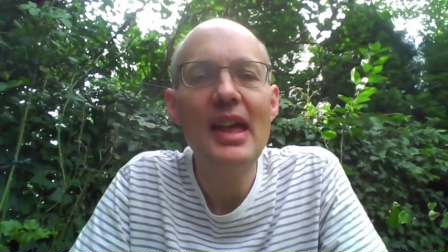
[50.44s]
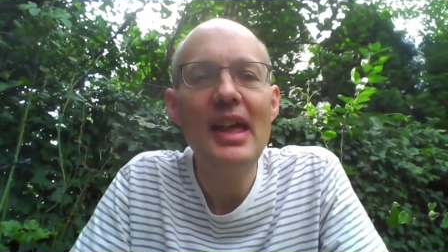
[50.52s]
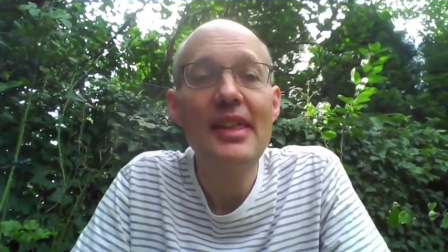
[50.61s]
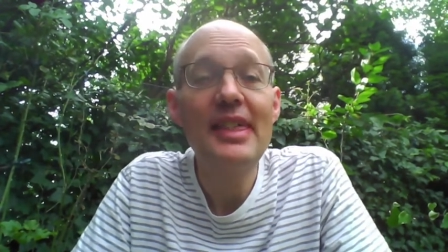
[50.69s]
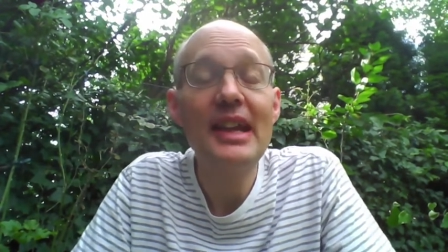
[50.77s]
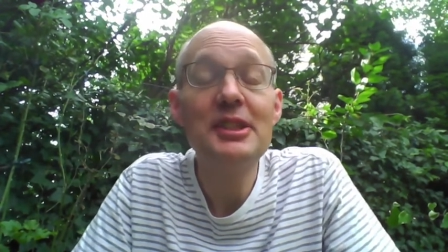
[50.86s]

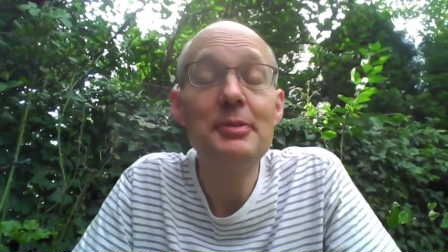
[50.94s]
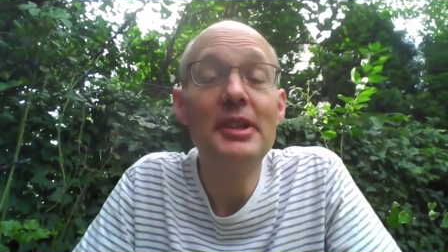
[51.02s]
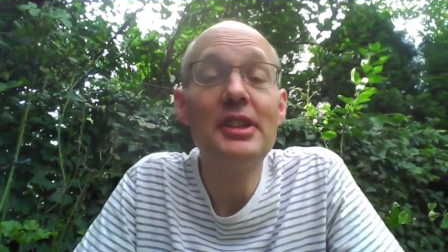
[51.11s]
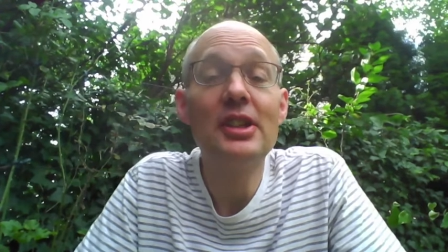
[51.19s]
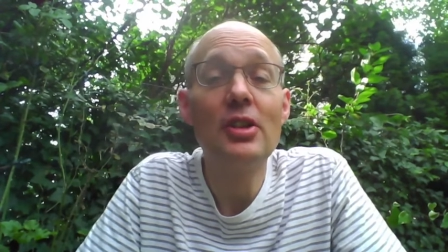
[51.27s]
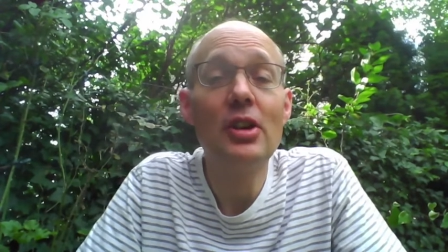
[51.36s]
Thanks be
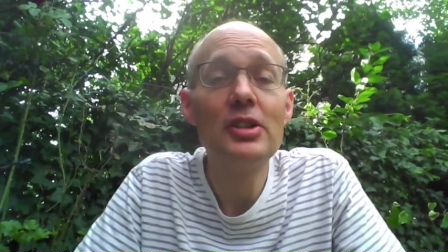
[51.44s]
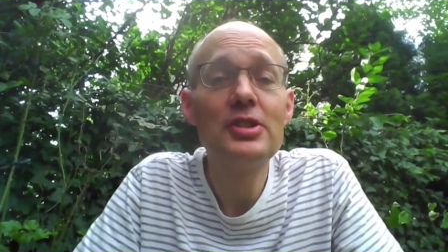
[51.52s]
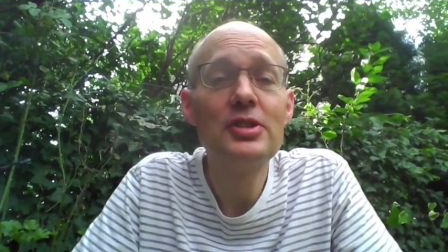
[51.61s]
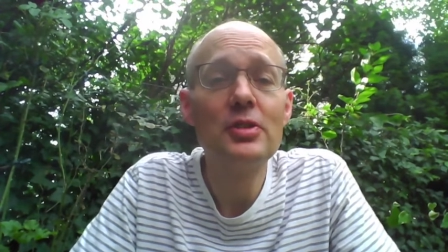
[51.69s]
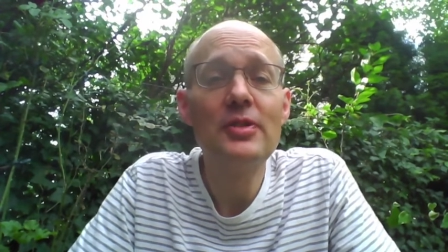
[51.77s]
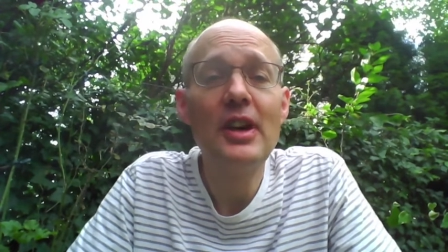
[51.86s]
to God,
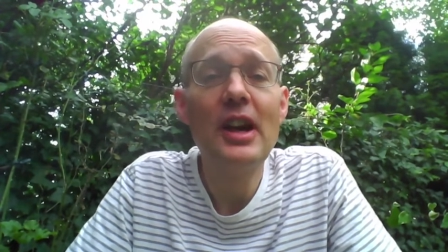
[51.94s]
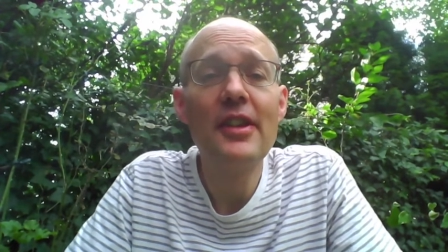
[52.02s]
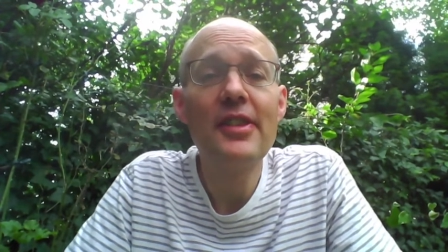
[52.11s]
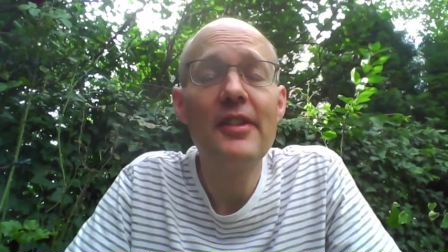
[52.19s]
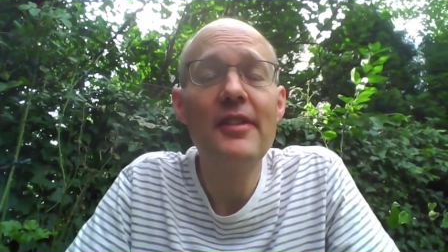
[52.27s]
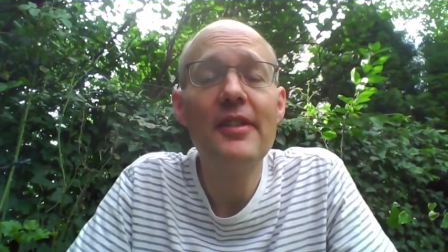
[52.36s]
so far
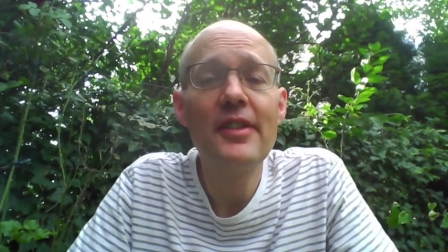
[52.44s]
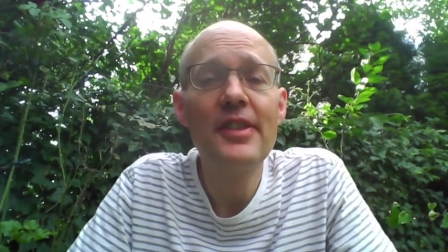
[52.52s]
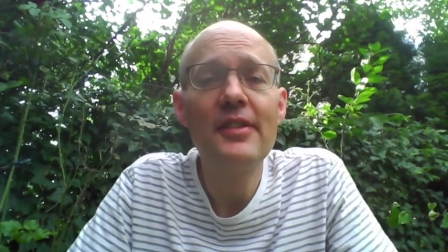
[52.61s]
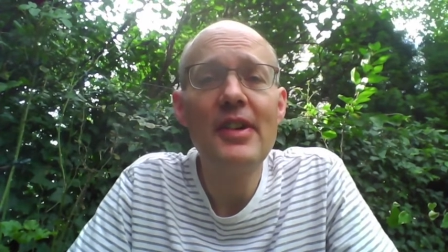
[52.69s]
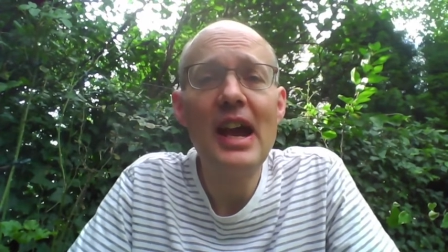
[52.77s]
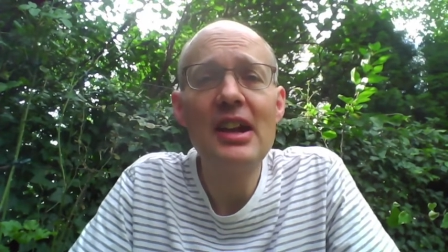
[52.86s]
the, the
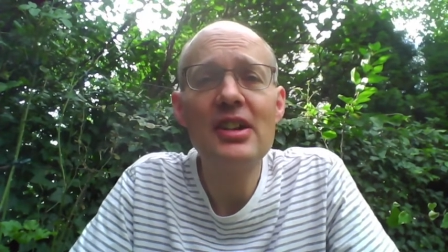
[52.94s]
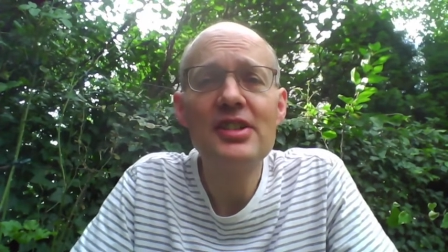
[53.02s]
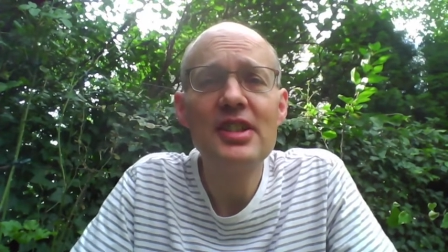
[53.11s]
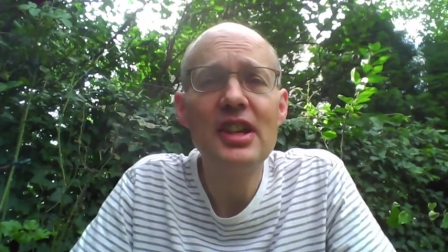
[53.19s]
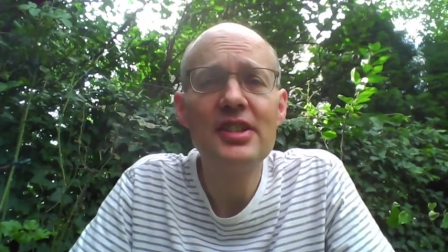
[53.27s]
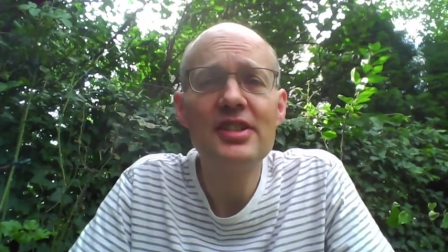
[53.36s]
virus
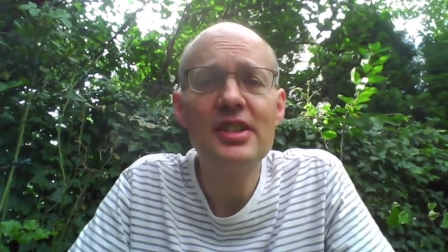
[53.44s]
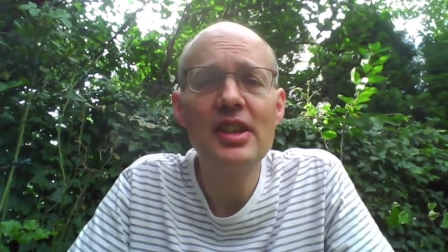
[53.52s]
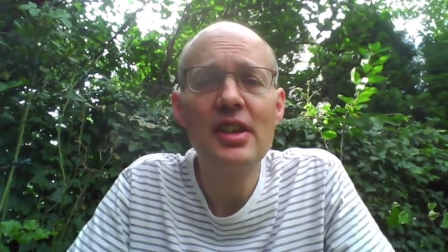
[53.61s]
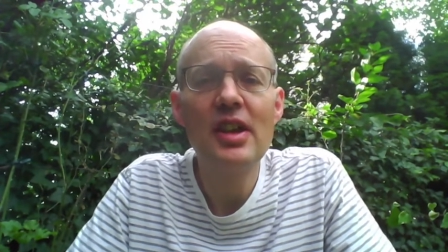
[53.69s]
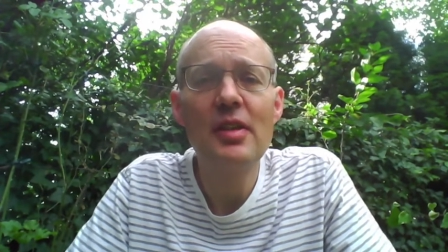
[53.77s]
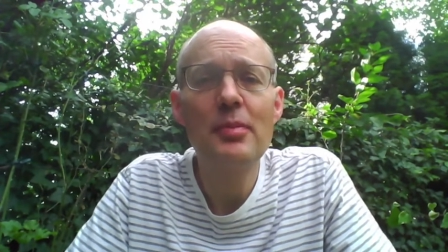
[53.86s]
has
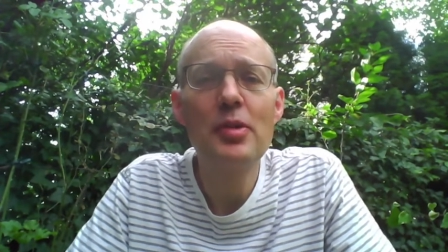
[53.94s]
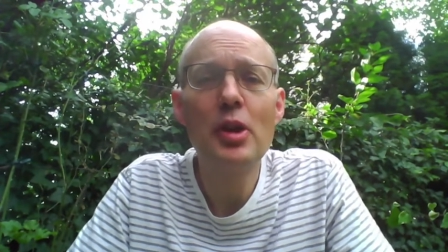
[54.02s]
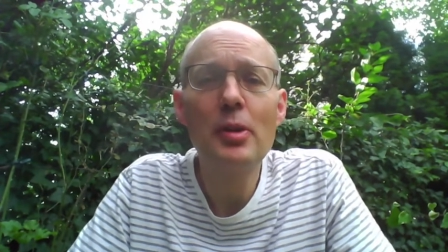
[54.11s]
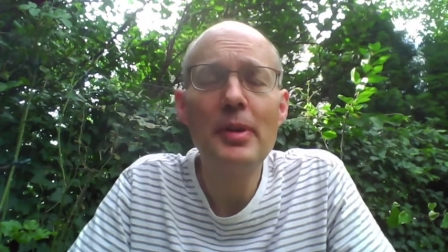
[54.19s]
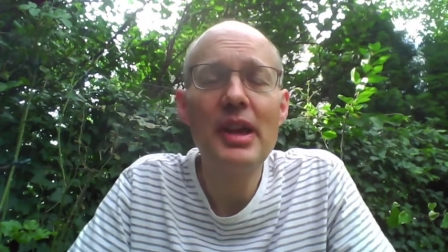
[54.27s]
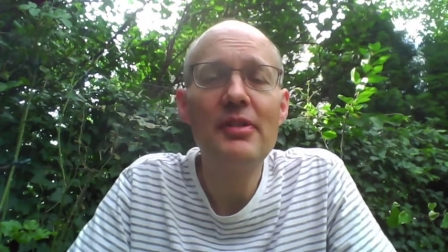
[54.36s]

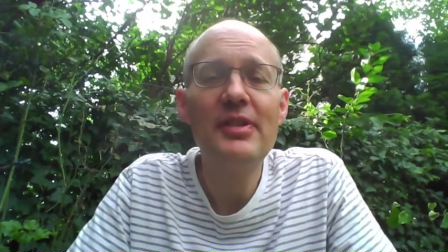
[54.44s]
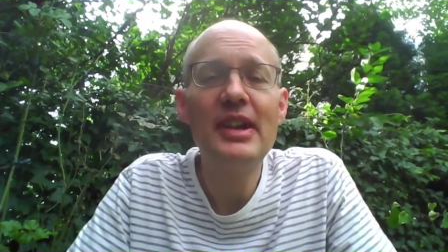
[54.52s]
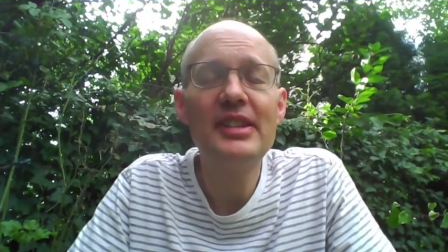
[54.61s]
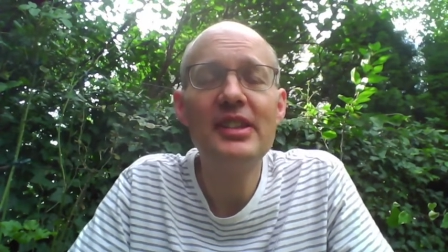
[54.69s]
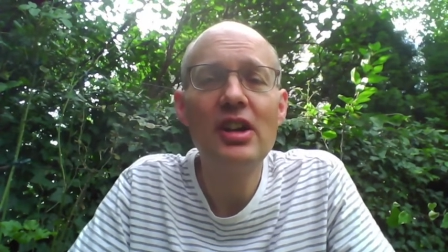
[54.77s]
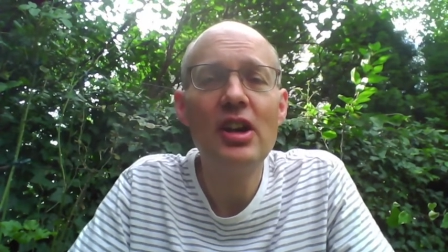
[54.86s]
probably
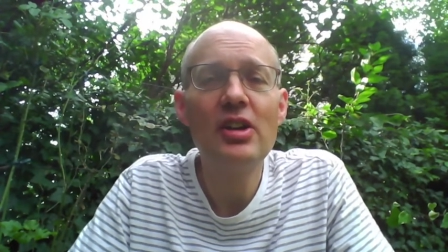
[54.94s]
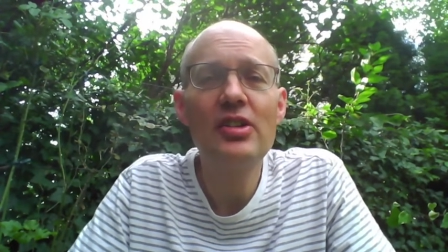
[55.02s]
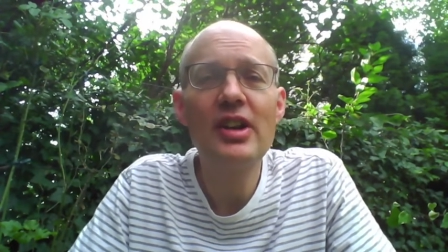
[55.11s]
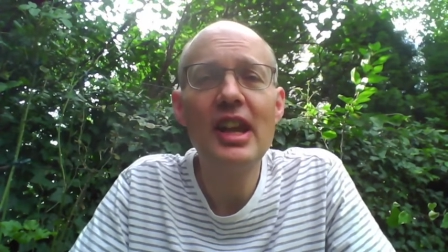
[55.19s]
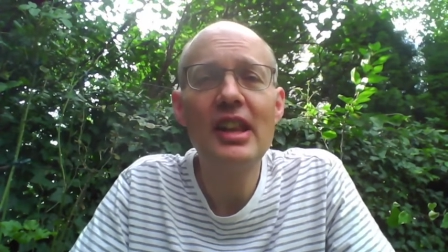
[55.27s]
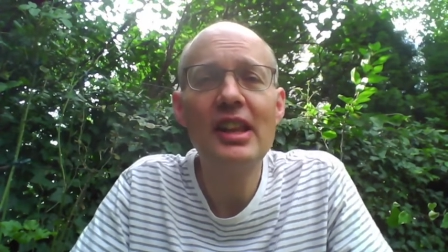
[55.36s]
affected
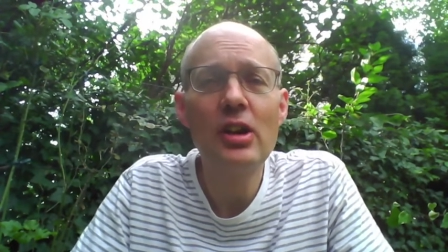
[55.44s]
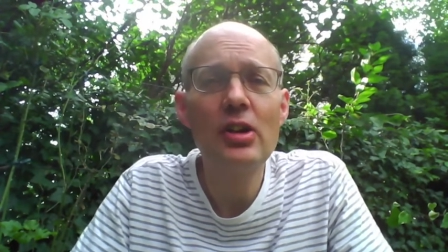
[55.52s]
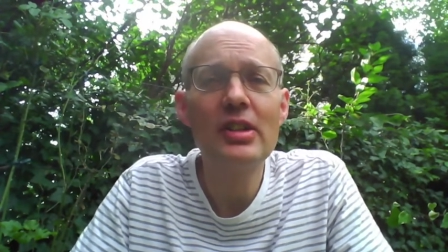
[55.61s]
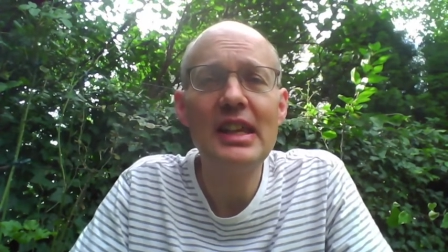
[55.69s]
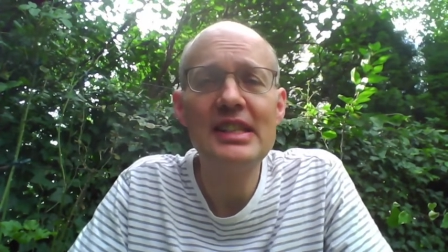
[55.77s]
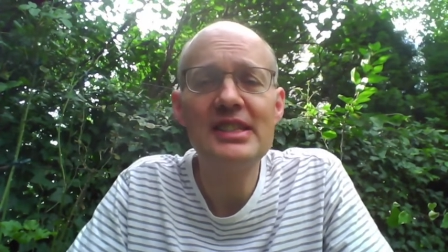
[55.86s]
Hungary a lot
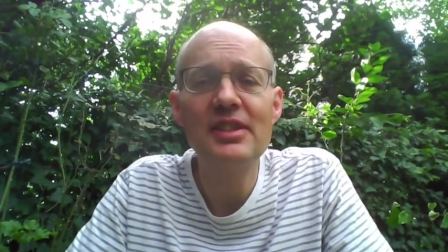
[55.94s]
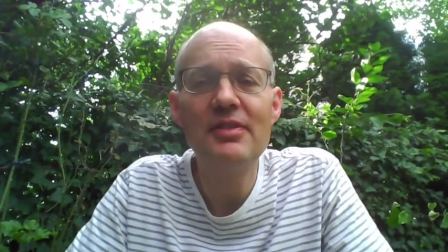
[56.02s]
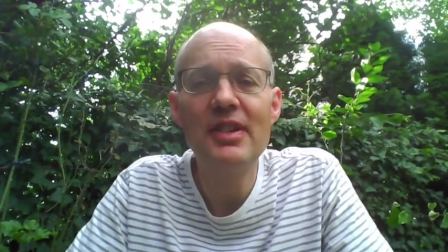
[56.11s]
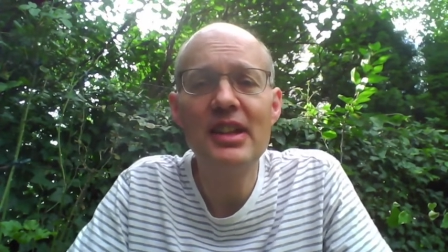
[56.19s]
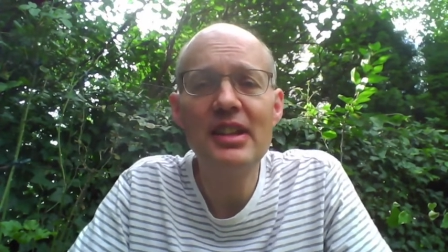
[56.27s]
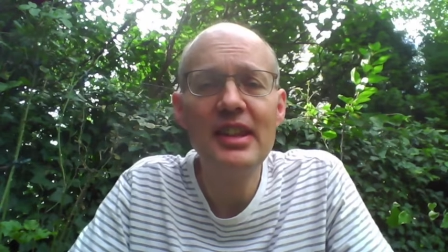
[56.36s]
less
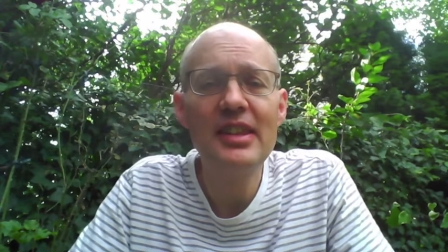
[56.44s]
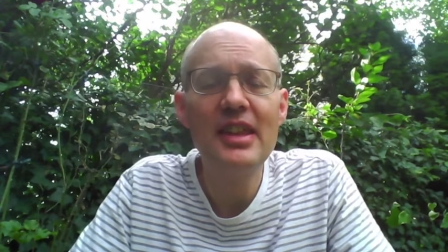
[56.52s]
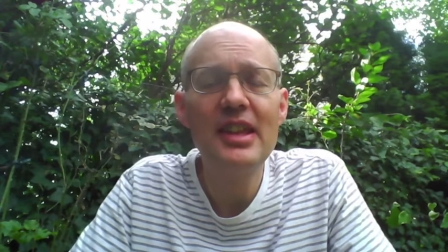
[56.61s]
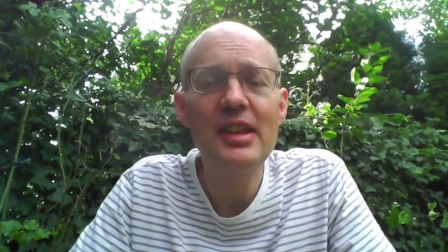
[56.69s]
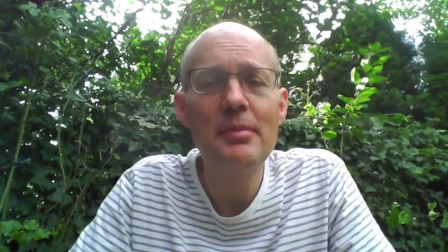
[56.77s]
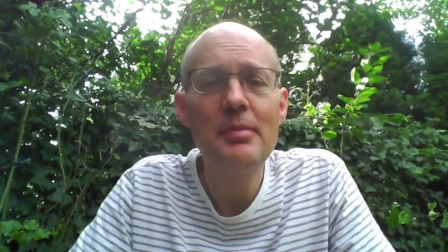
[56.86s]
severely than
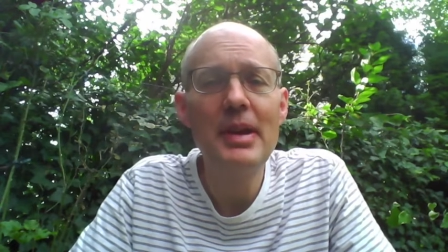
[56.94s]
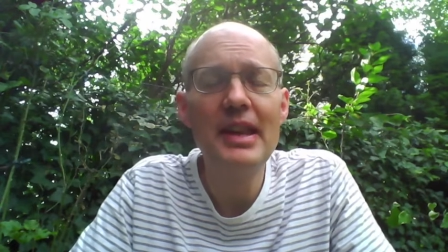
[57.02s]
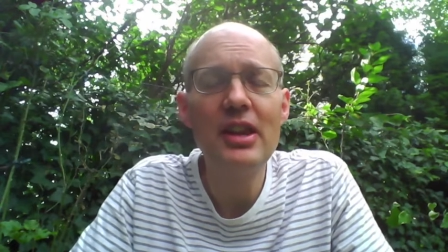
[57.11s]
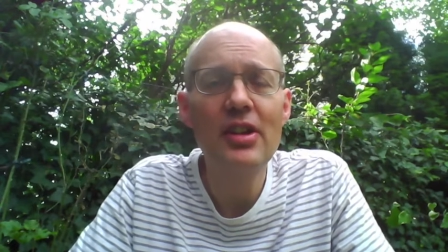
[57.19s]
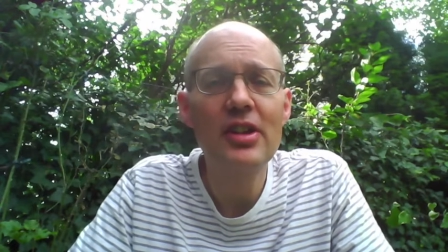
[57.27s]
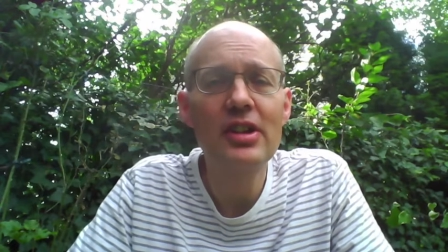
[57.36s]
in many
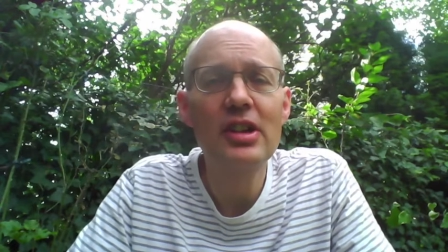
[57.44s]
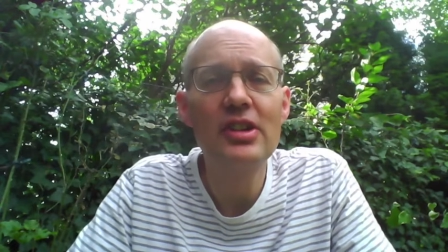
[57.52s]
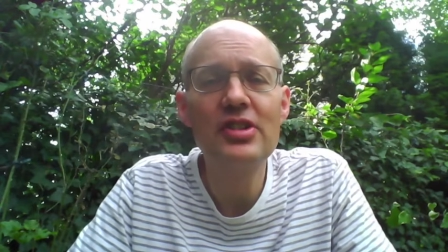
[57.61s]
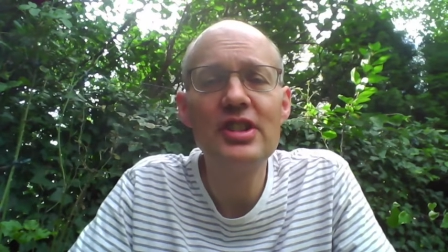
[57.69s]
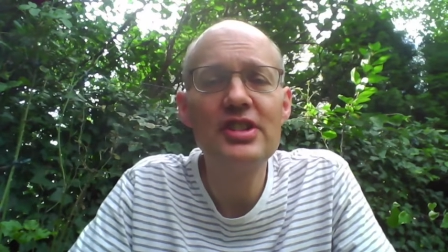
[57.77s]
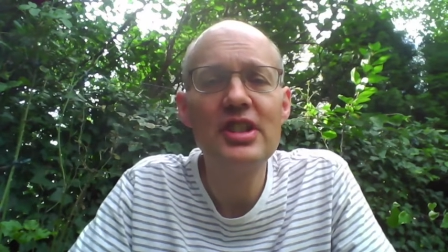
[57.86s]
other
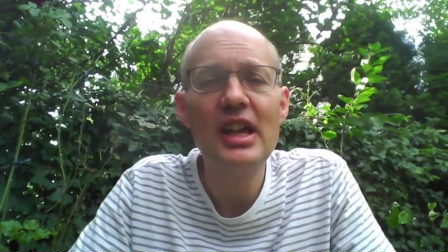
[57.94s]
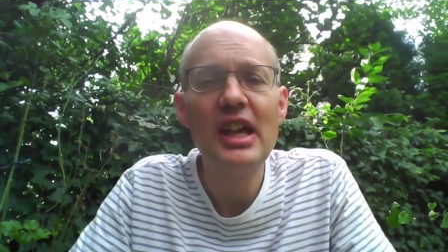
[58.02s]
countries.